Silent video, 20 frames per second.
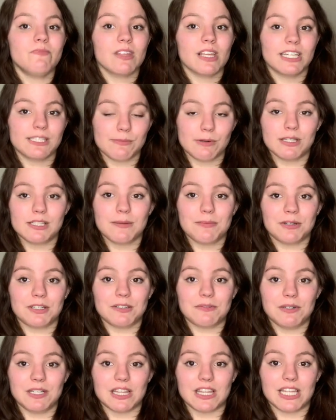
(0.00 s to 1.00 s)
because most people
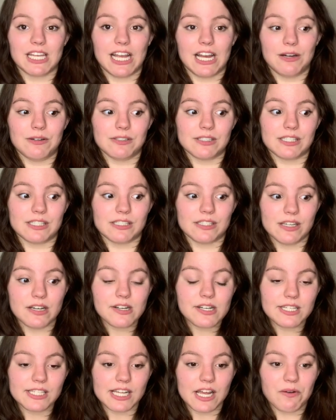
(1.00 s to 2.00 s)
wouldn't think I was as
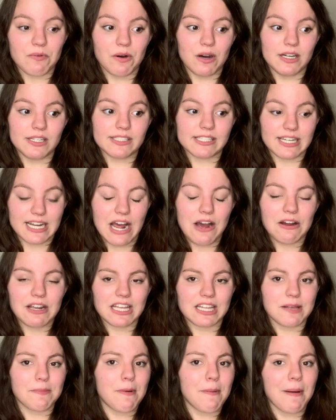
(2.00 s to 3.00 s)
young as I was, and now I
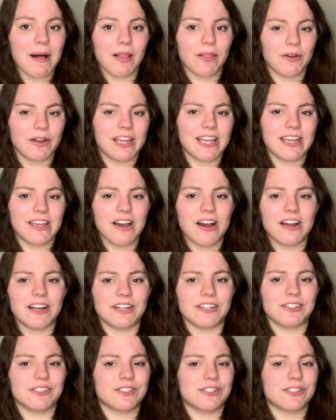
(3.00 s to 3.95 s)
get them about looking younger.